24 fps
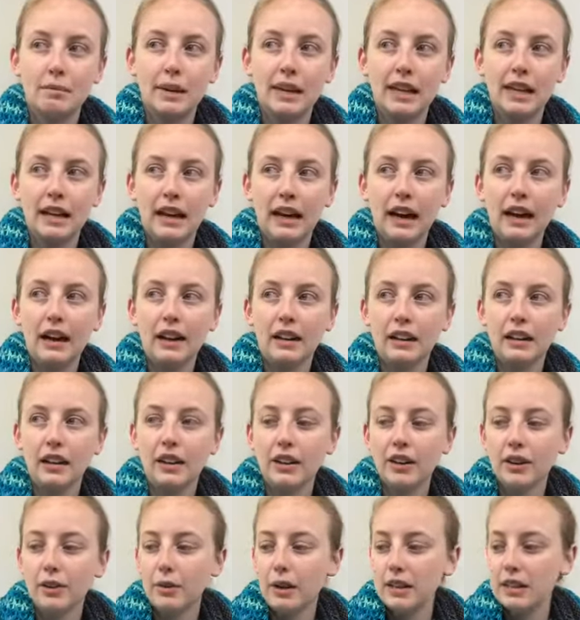yeah,
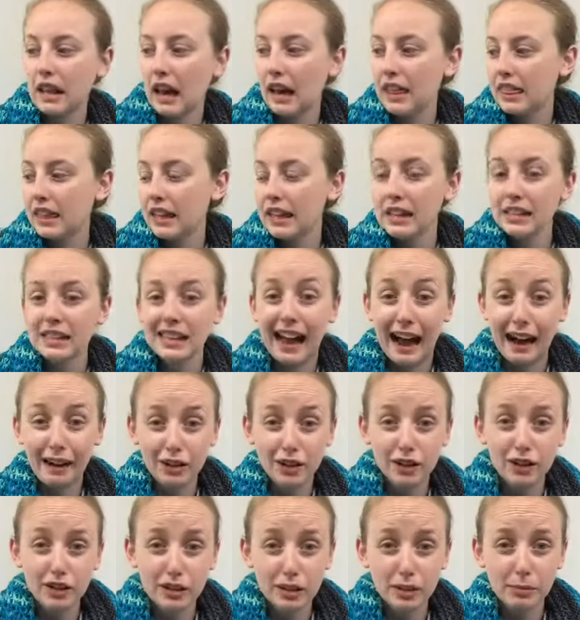otherwise, I think it's
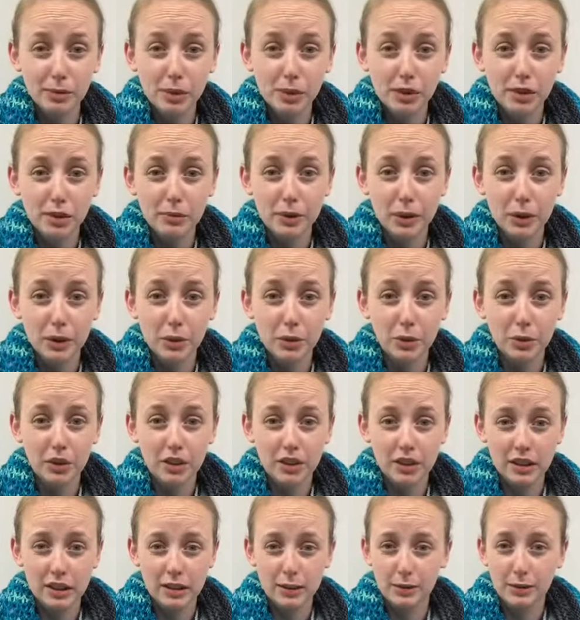actually supposed to be cooler
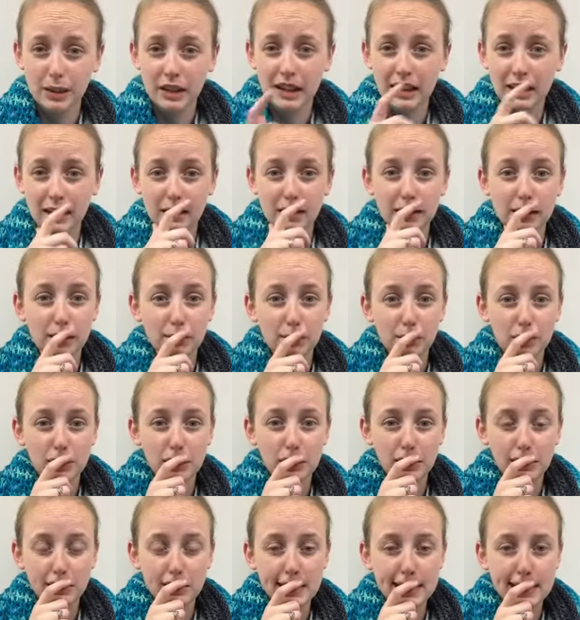this weekend. It's supposed
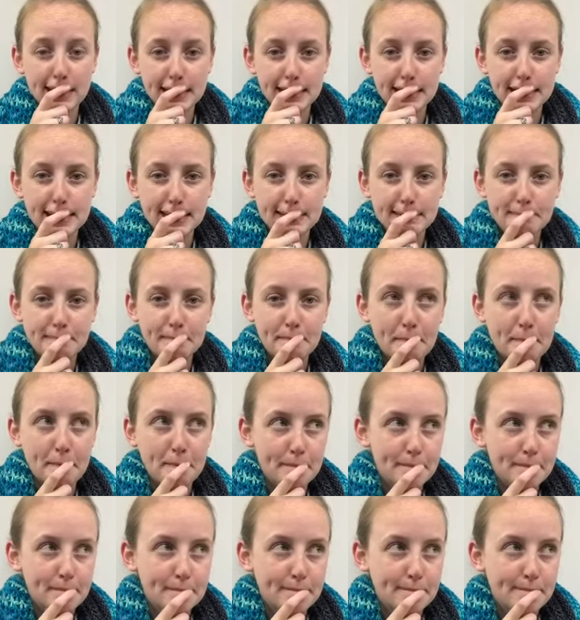to be
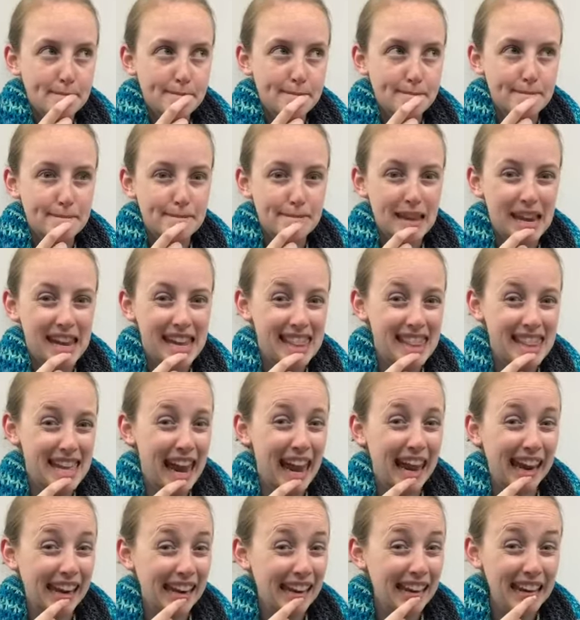in the
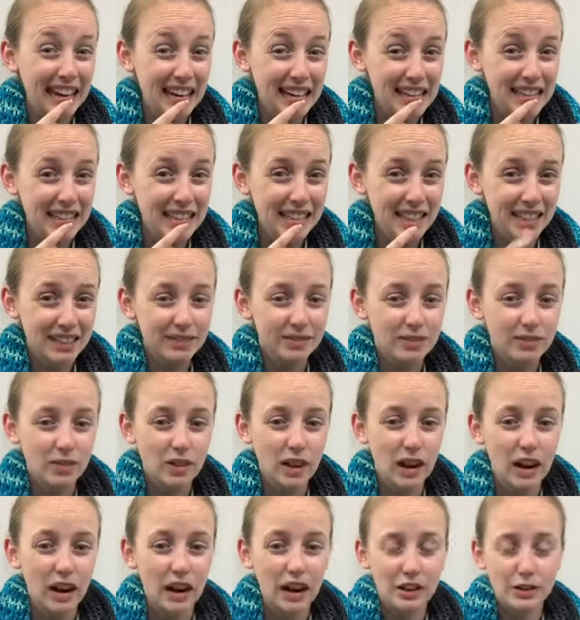80s,
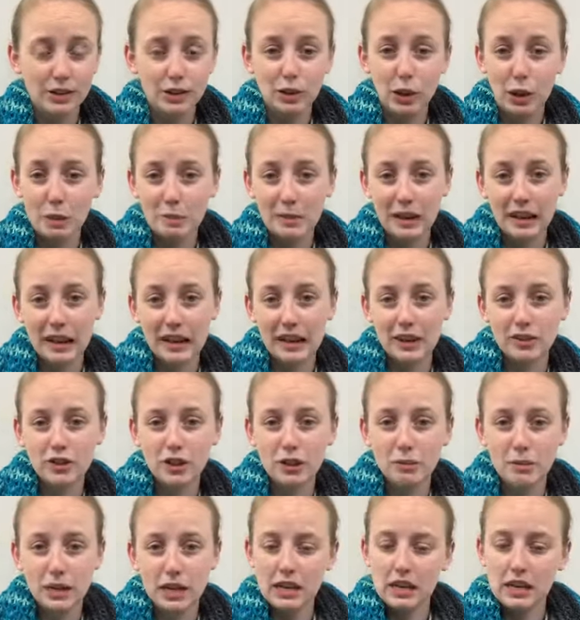so it might actually
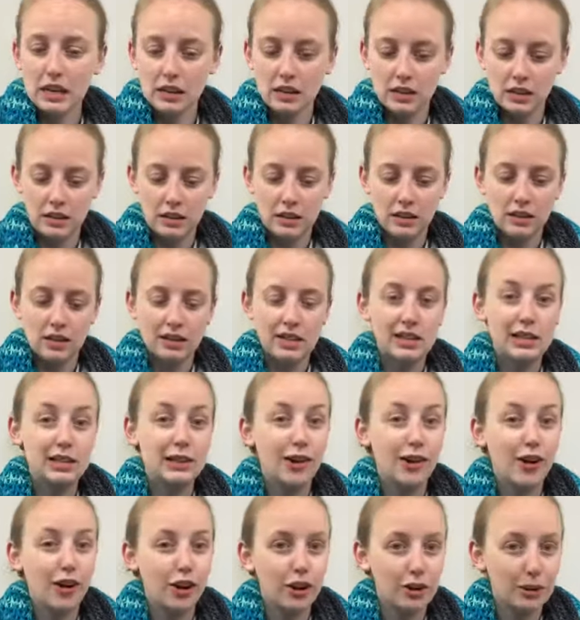be
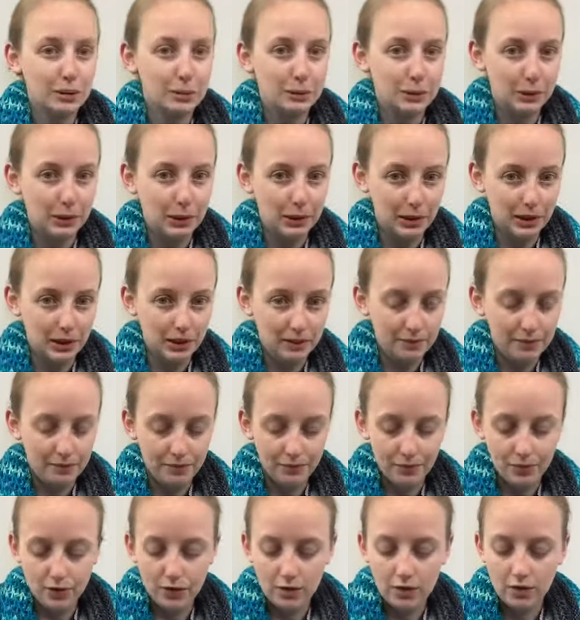tolerable
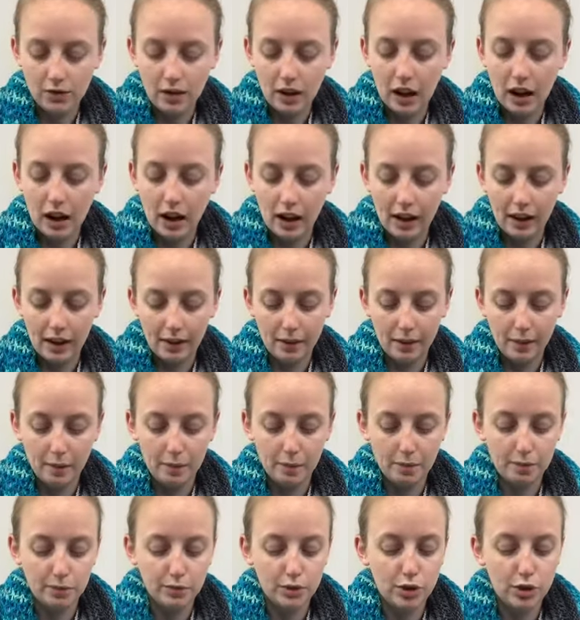
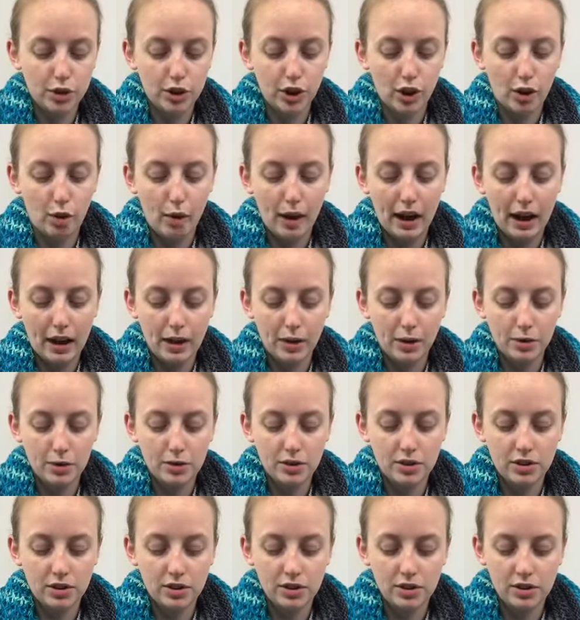to go
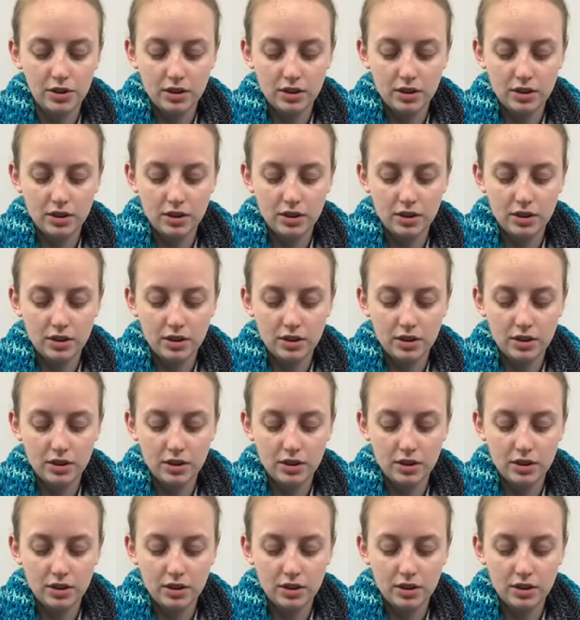out